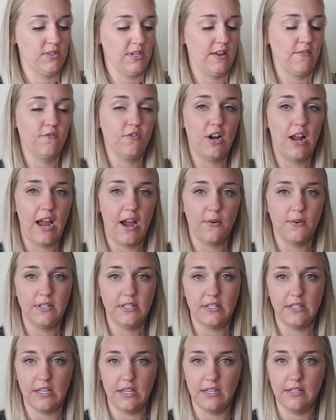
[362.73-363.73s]
sign for how
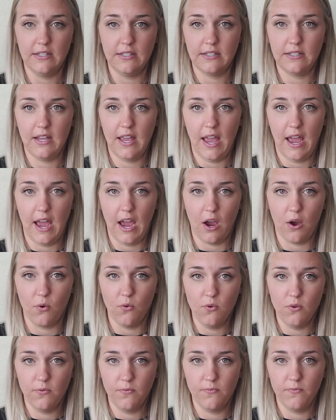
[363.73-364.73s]
is this,
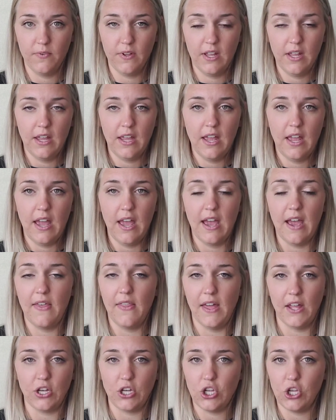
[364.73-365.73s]
how,
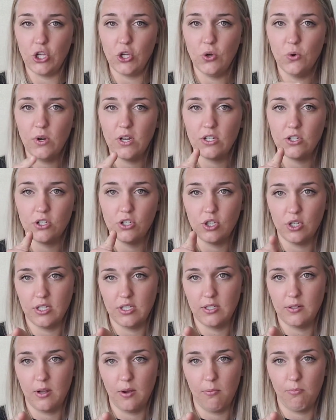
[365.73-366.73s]
and then you is
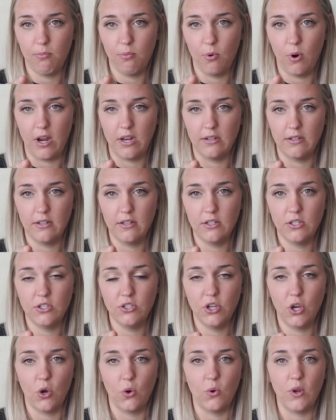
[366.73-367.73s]
just a point.
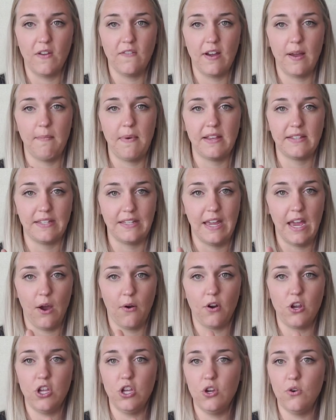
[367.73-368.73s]
So if I'm asking how
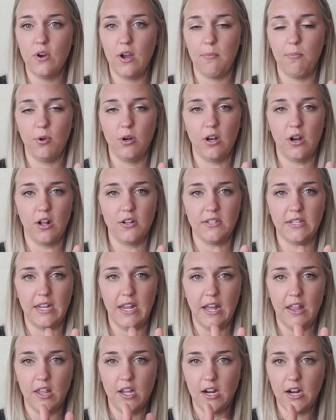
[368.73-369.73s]
are you, I put it all
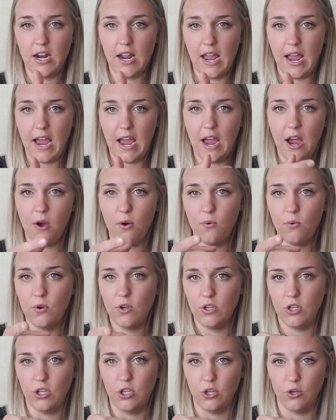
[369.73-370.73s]
together, how
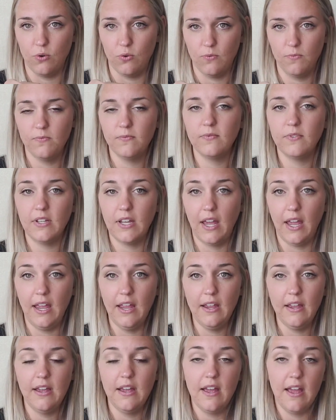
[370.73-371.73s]
you,
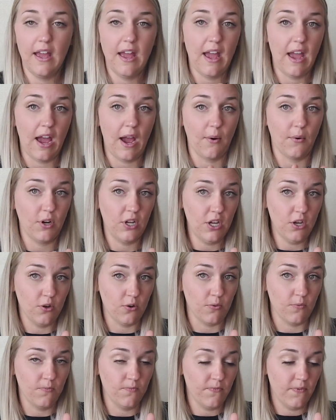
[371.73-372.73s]
okay? How are
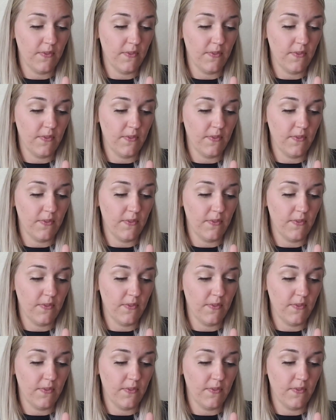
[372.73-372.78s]
you?